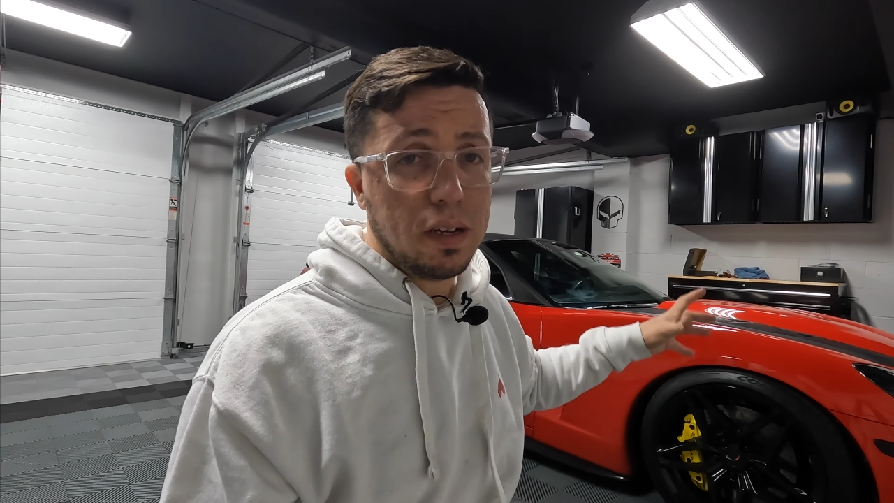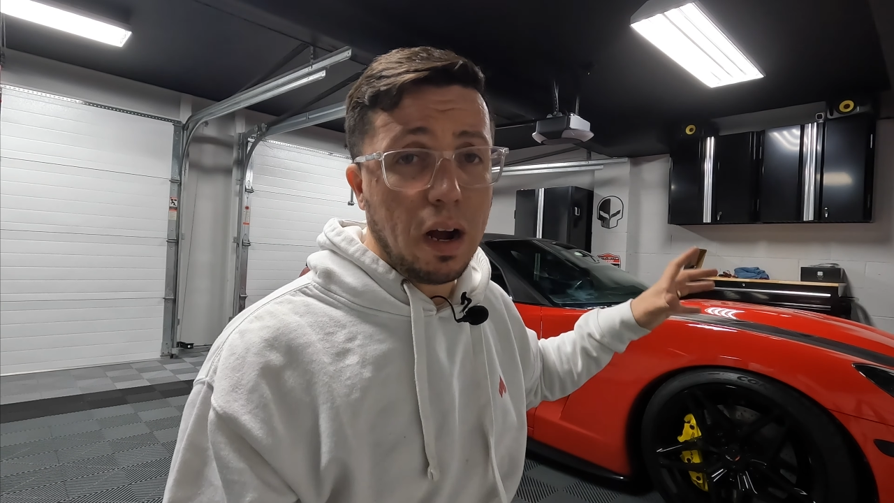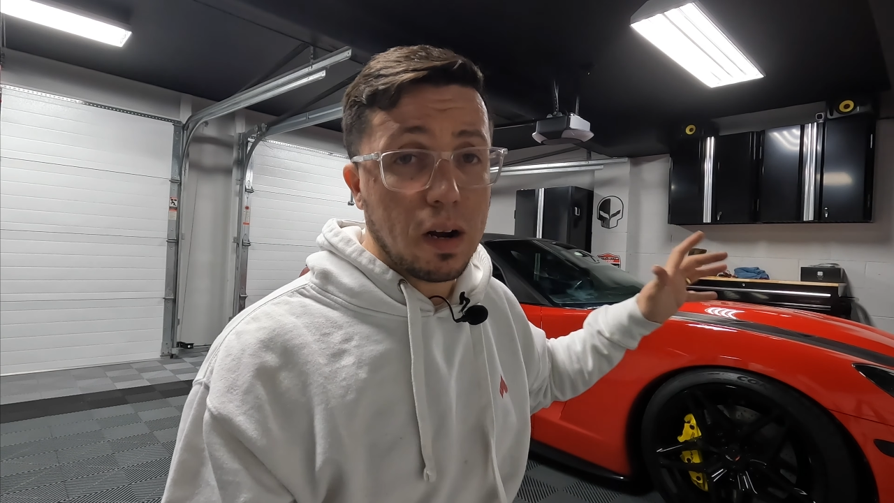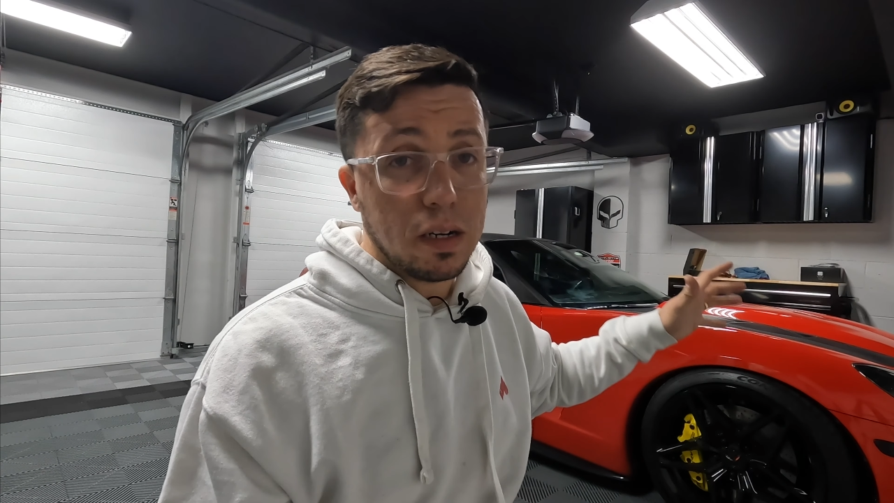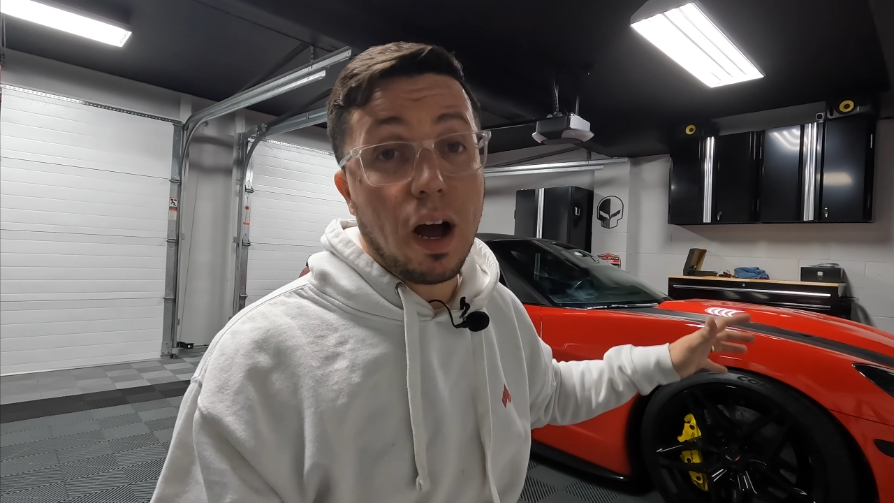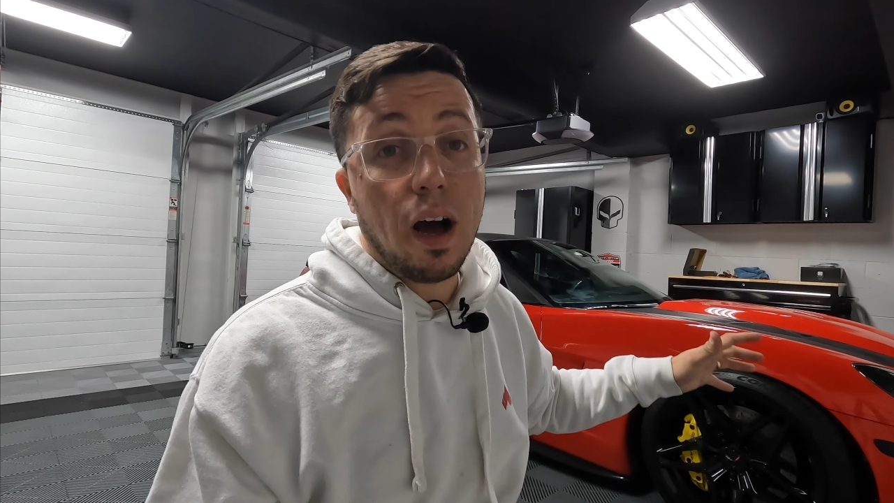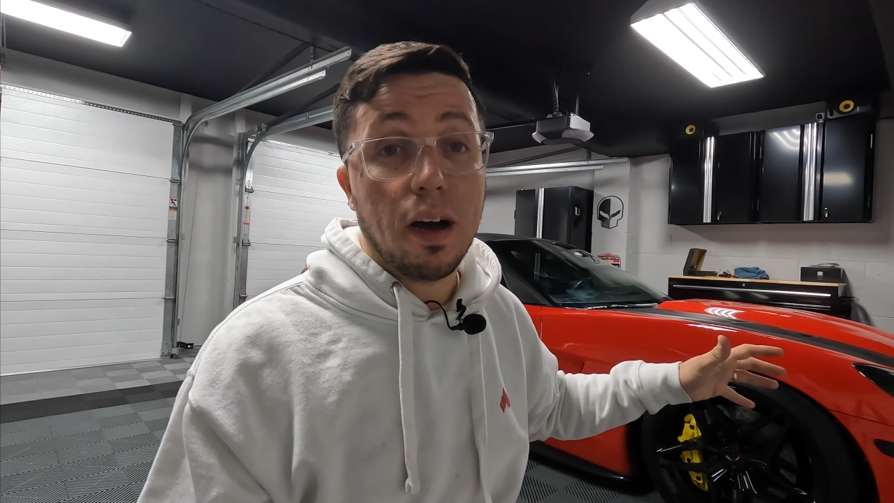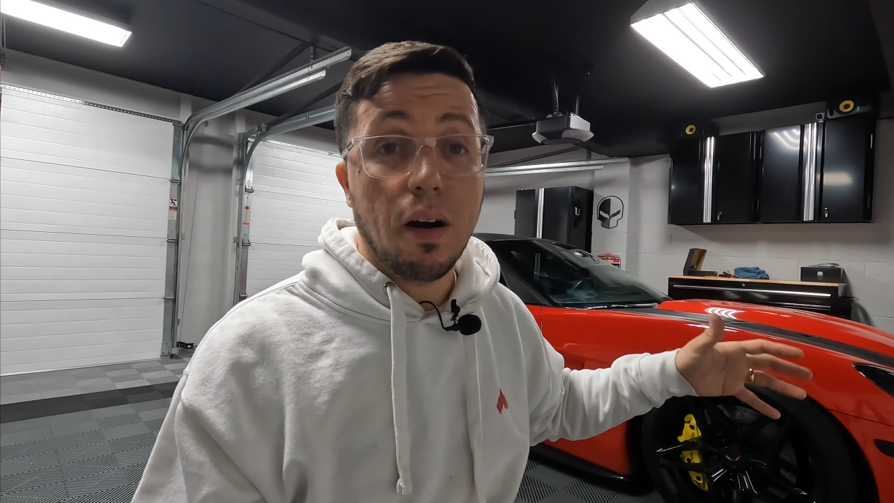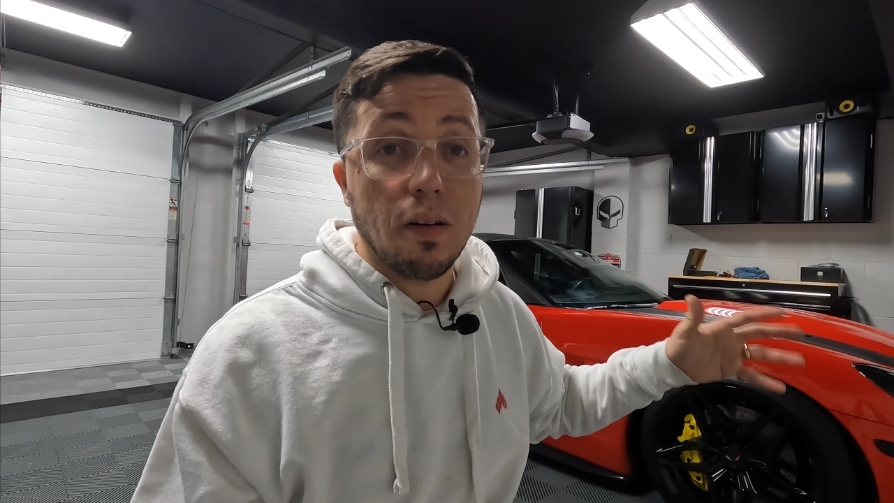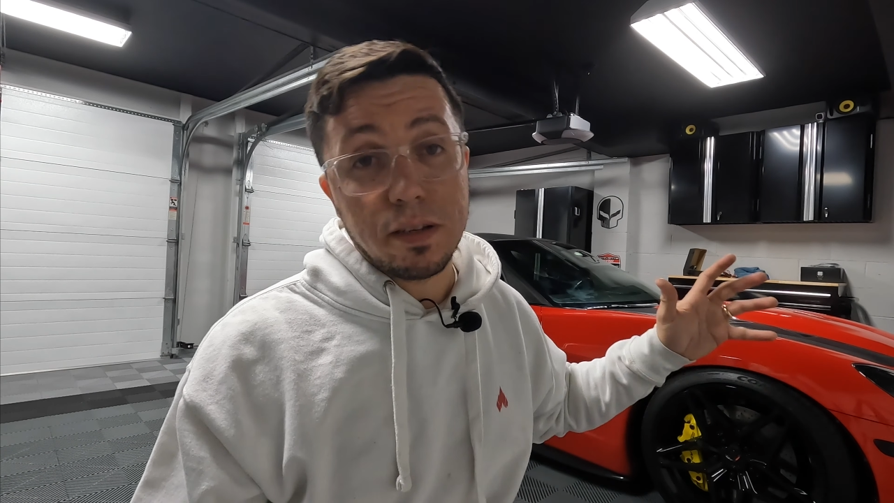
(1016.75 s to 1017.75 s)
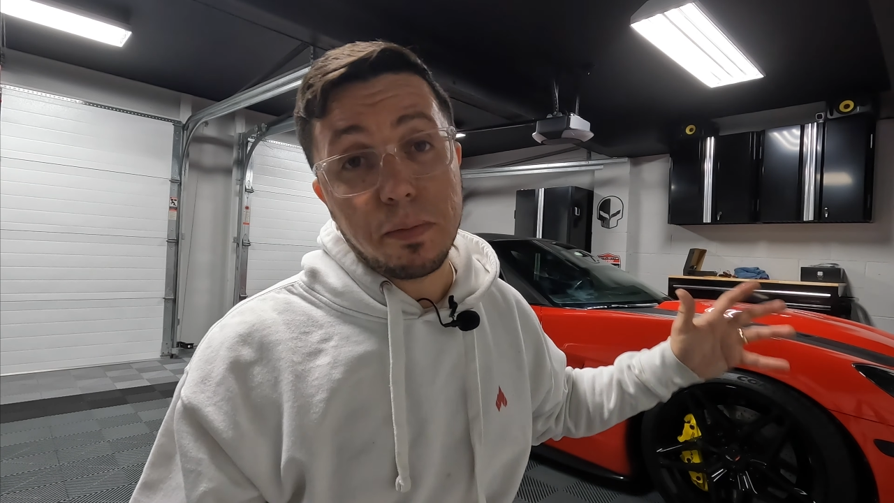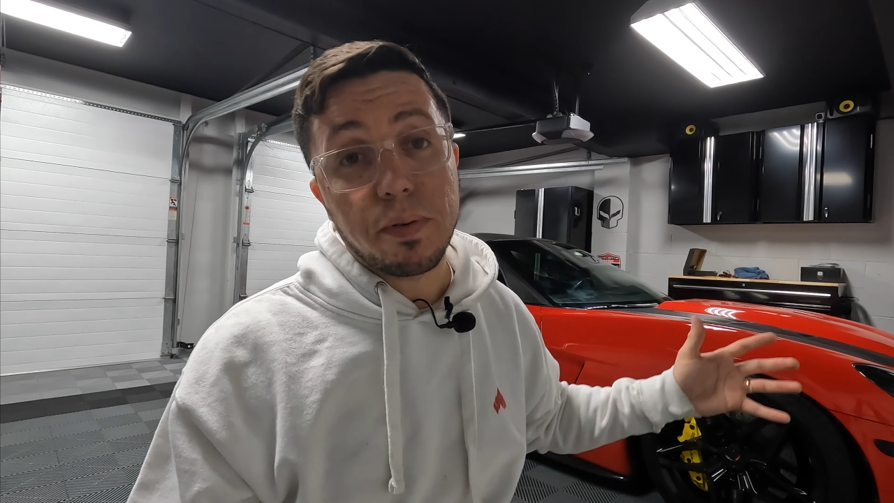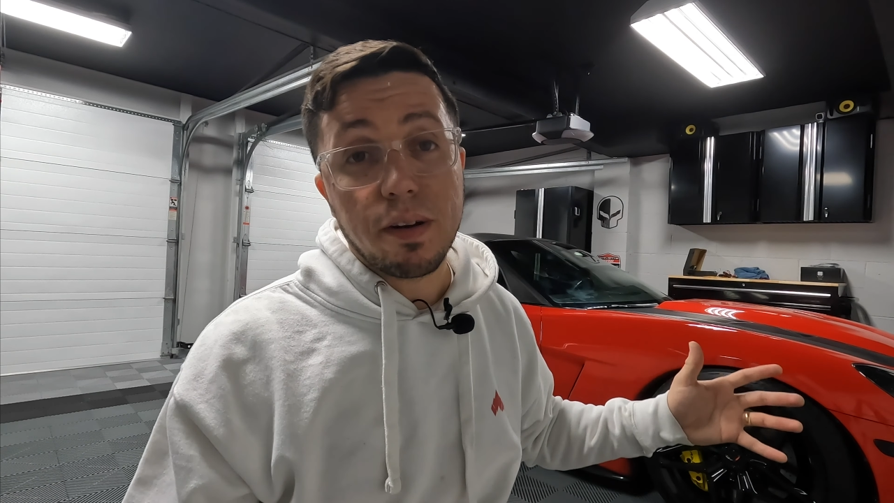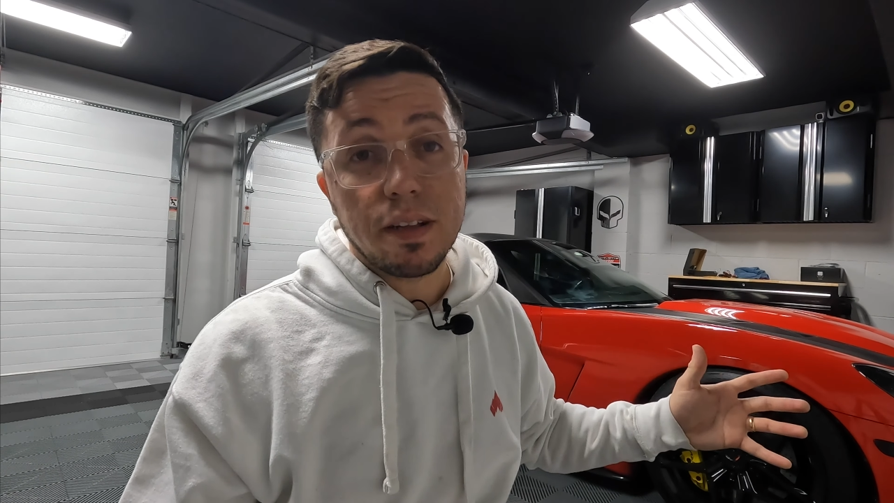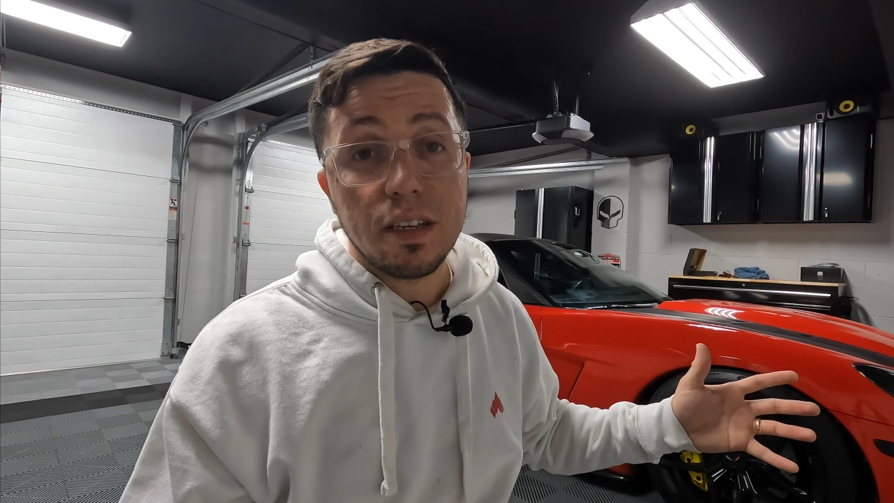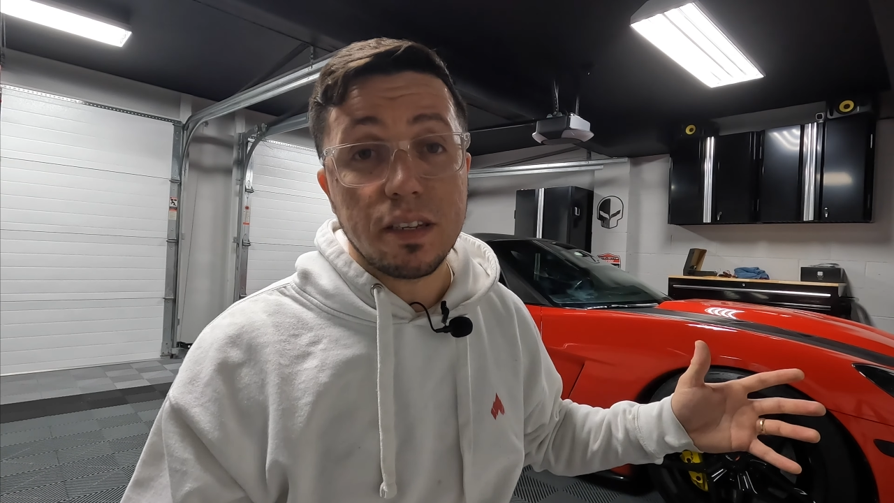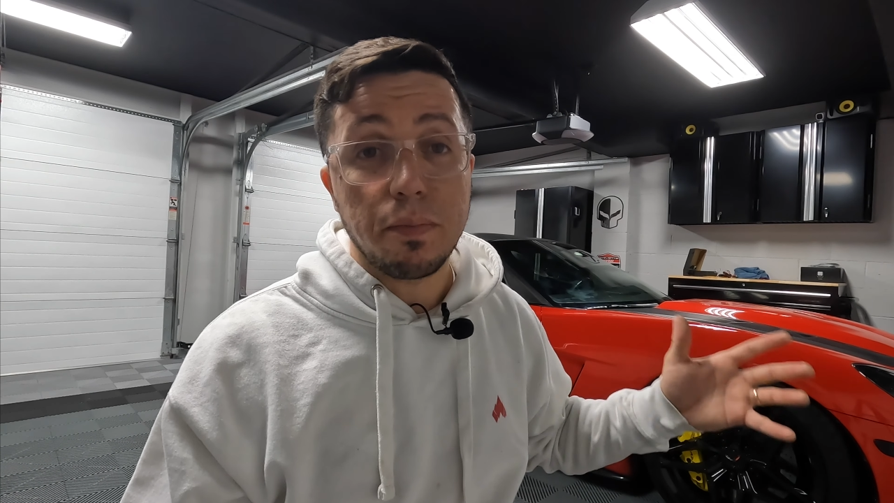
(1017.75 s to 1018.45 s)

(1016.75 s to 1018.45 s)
are not on upgrading this.